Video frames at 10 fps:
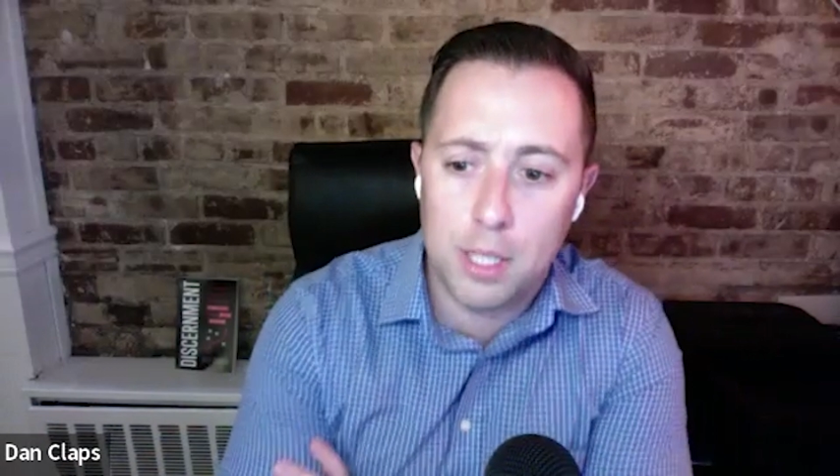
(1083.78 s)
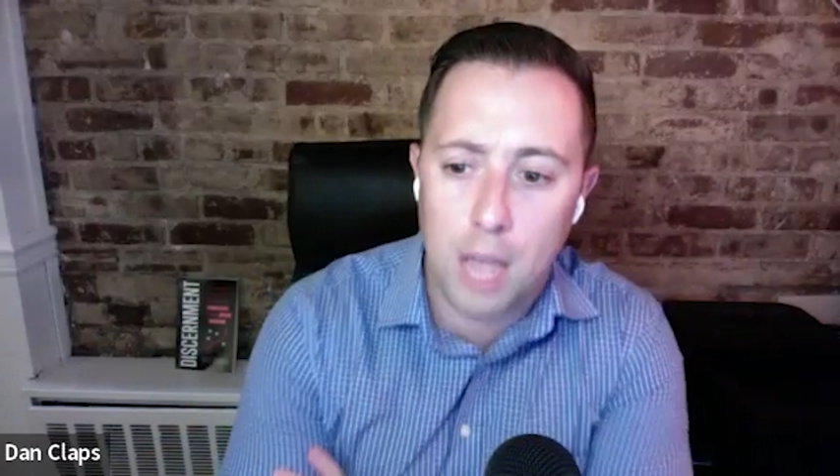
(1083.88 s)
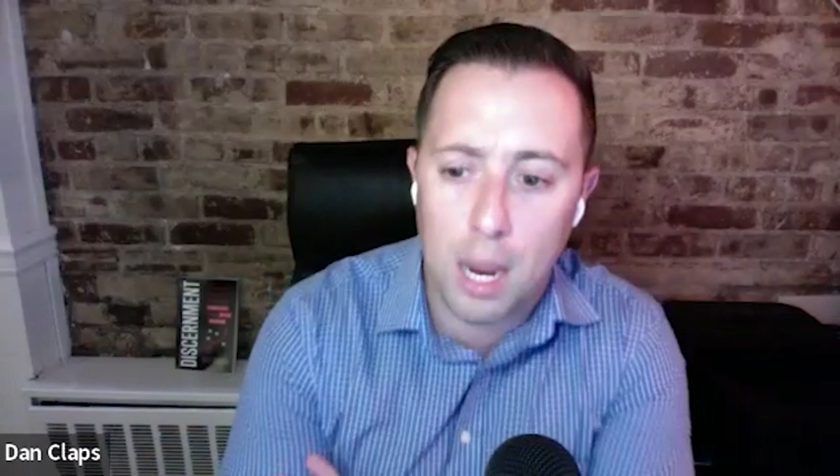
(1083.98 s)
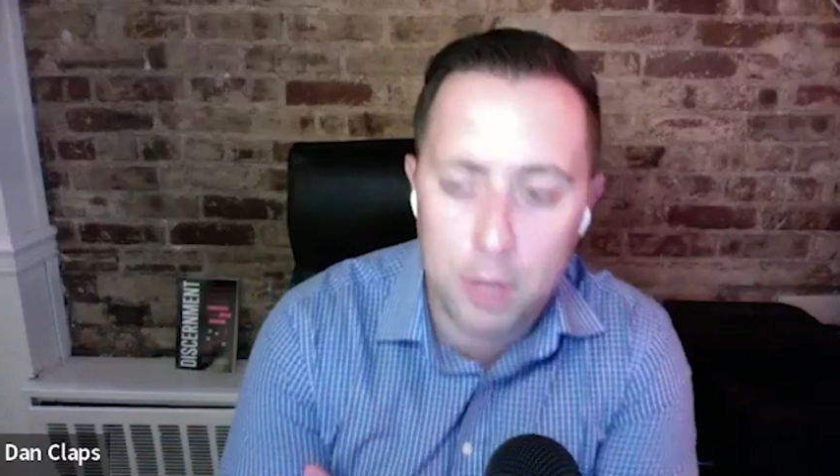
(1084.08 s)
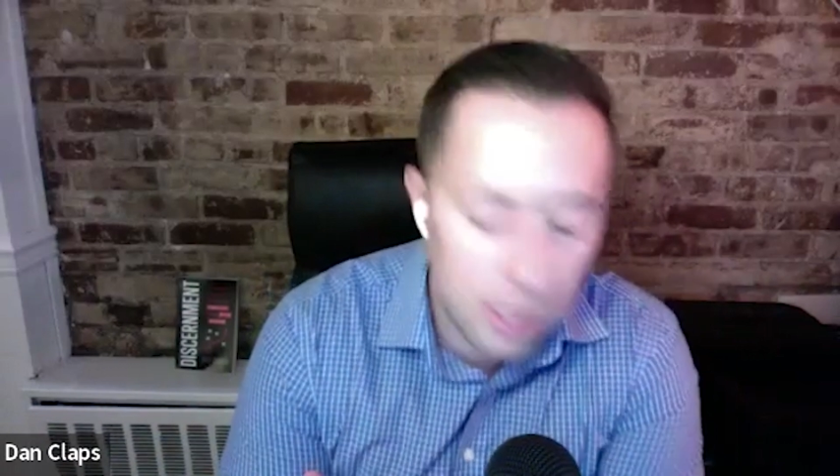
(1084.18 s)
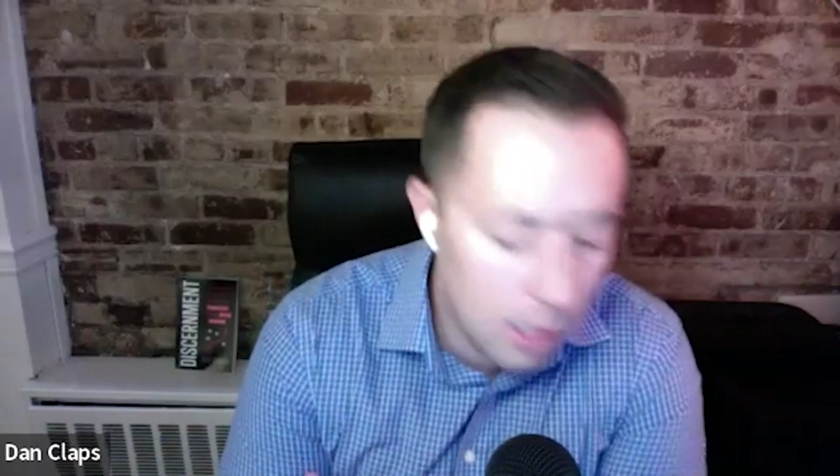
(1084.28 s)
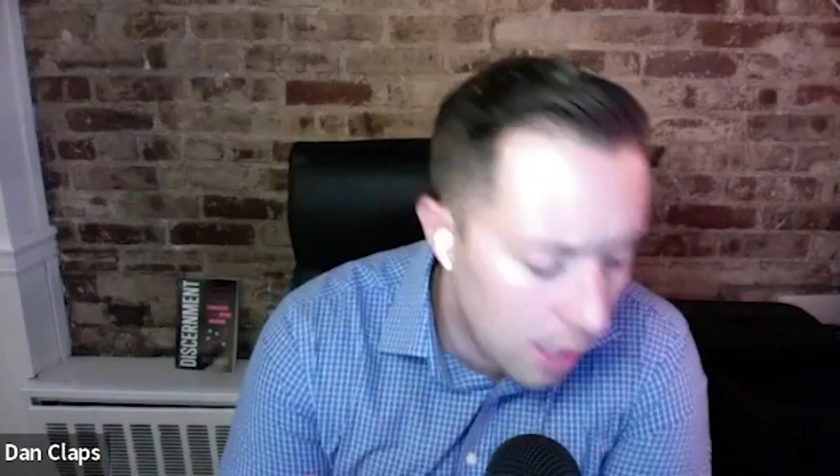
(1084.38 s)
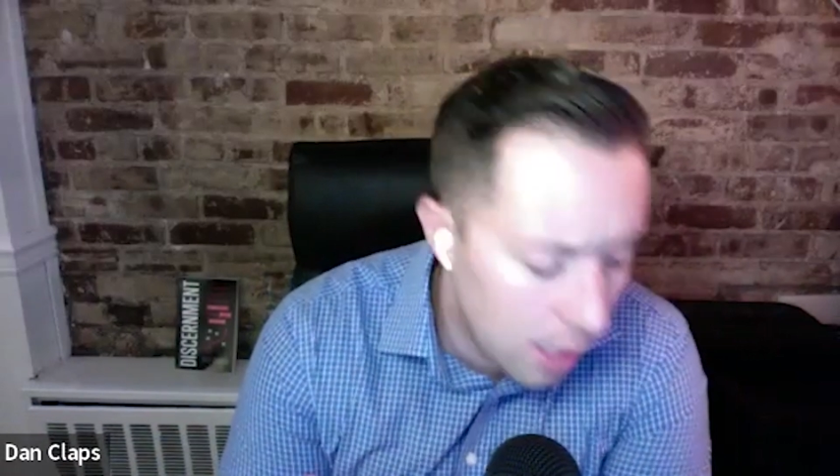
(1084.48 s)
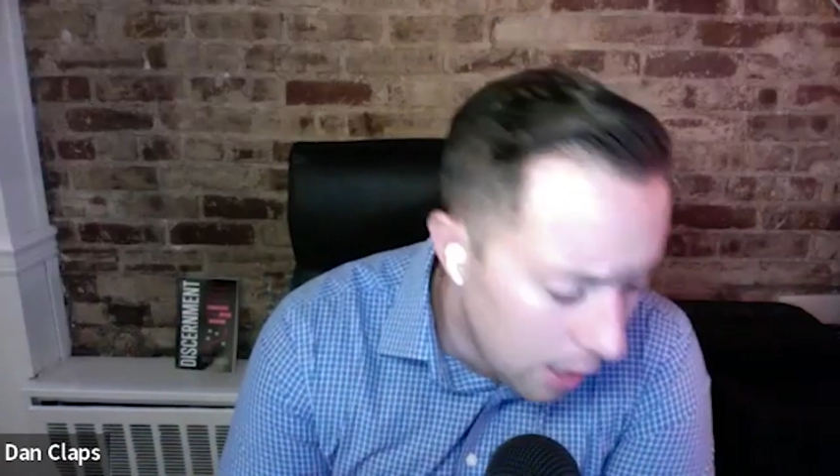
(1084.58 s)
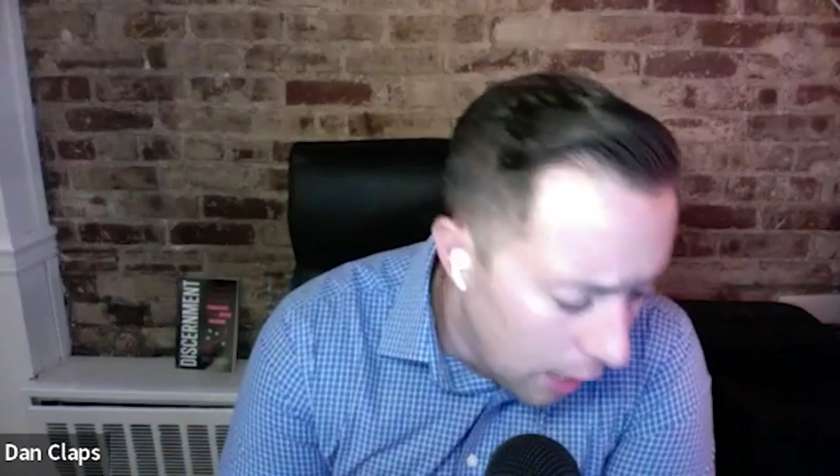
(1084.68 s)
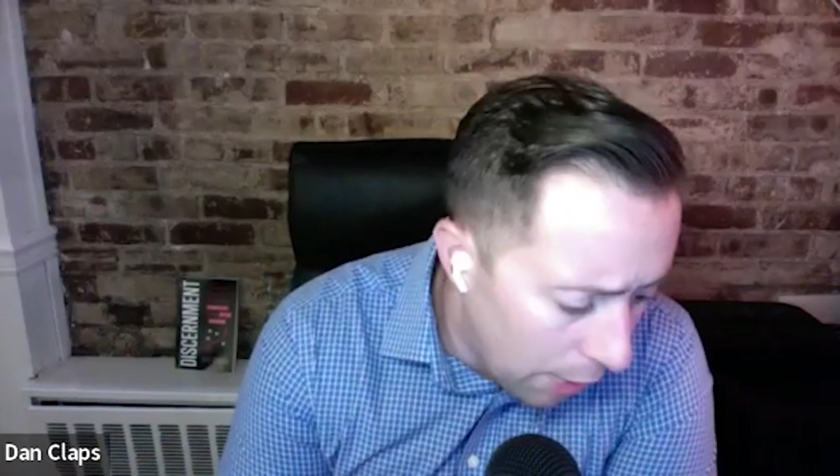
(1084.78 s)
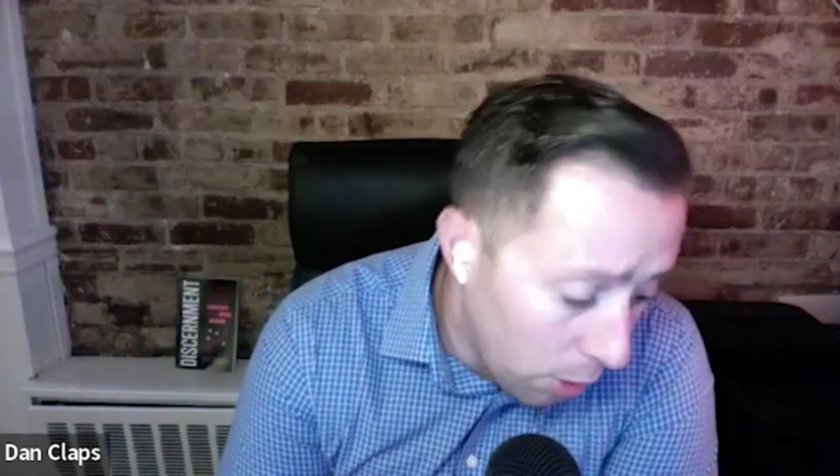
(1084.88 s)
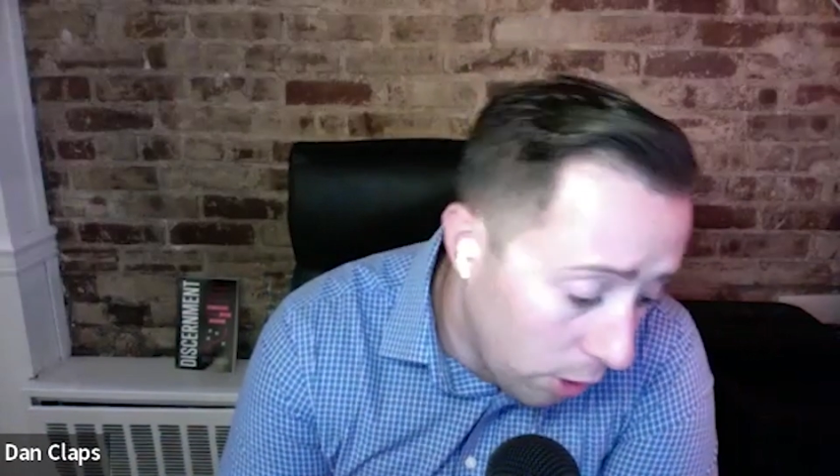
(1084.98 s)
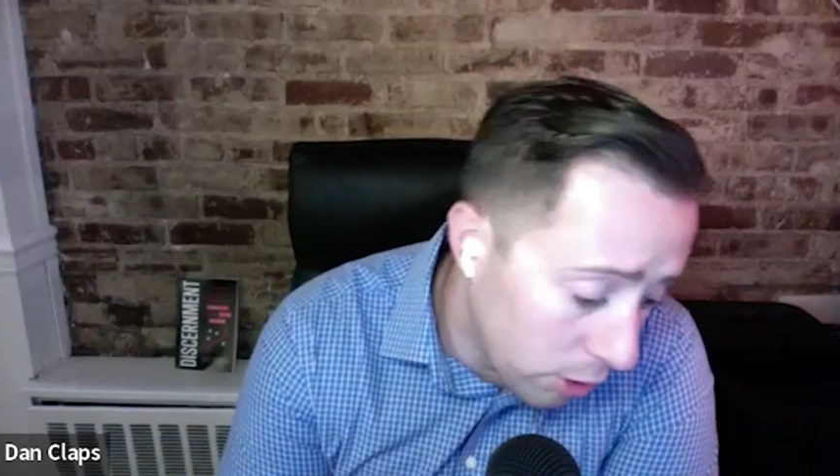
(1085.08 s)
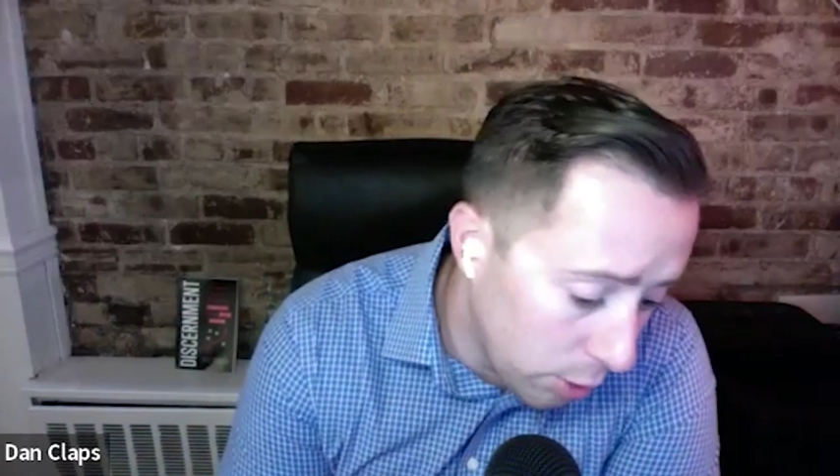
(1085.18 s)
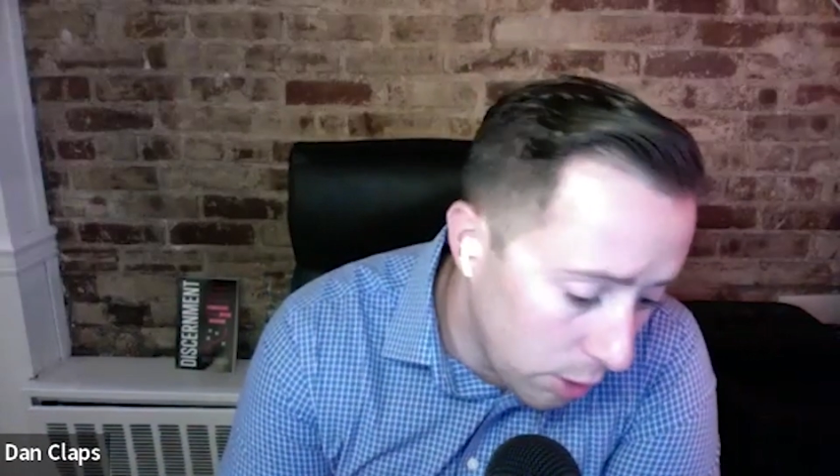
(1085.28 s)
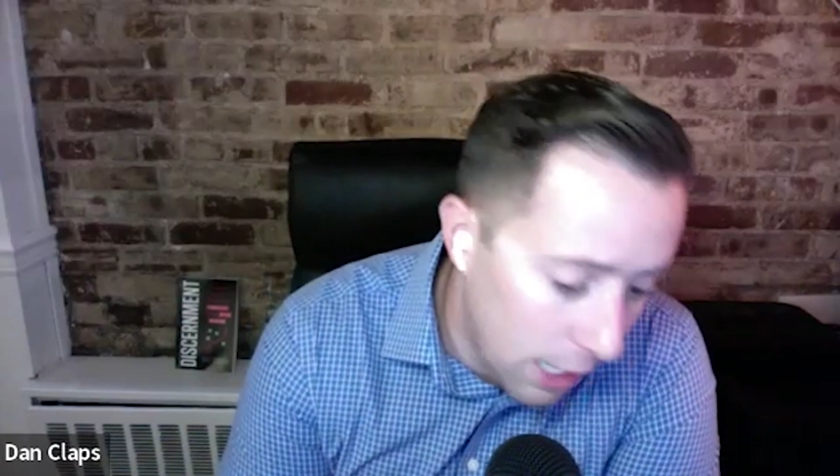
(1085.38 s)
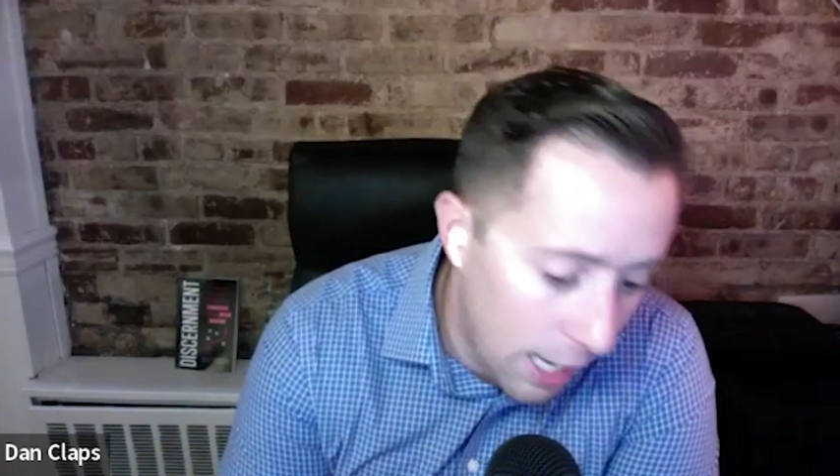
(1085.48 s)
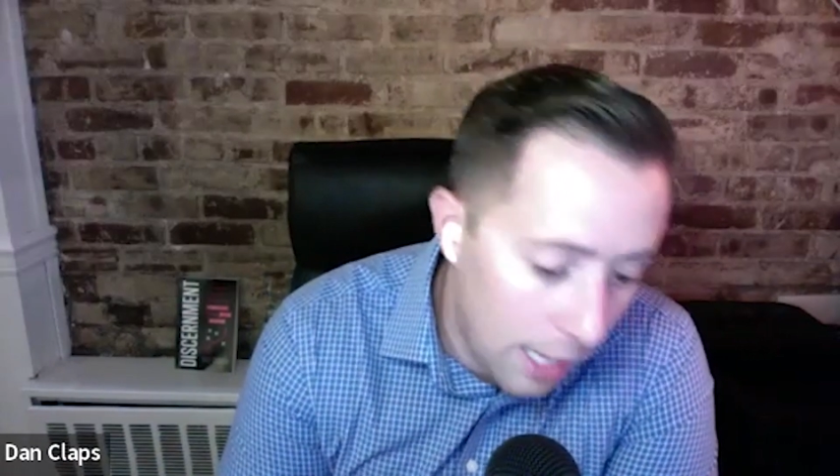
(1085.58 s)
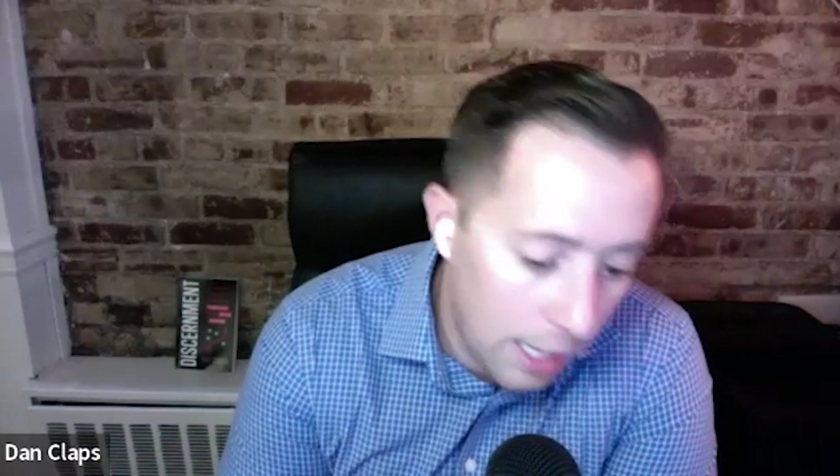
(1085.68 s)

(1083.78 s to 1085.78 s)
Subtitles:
would also say